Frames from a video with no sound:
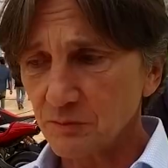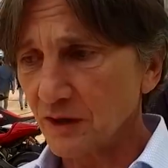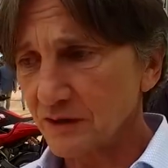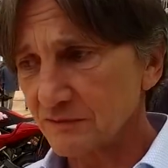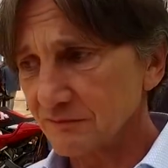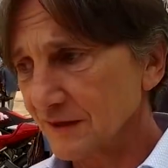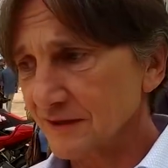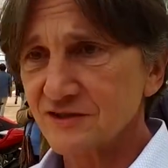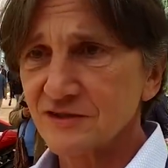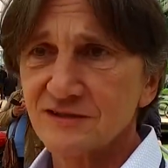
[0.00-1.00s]
bike,
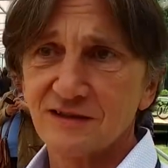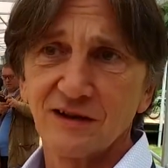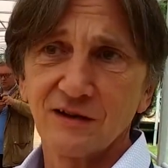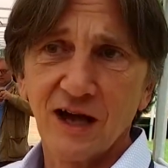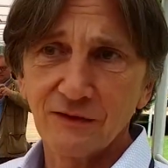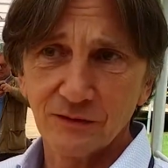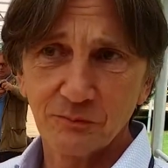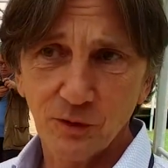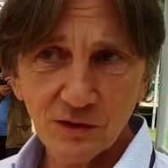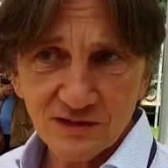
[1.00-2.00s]
it just got to have a
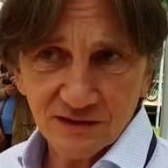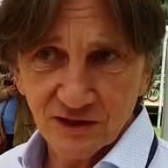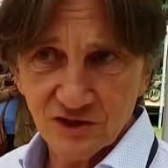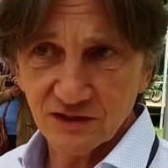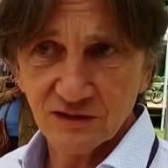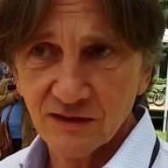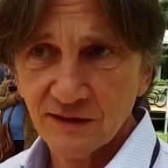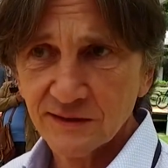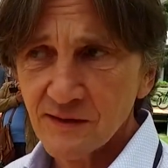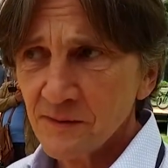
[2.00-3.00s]
boxer engine.
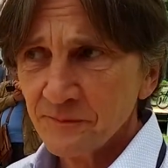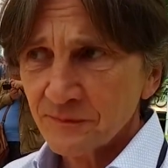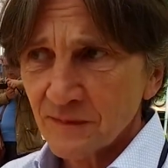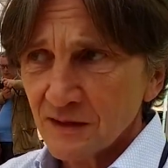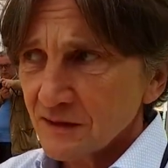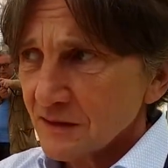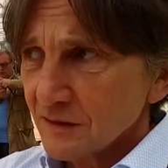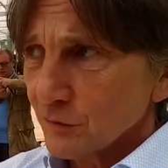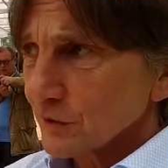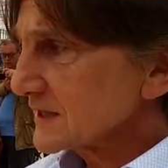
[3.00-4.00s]

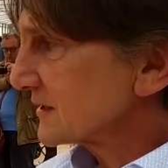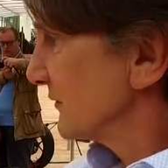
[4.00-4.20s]
What is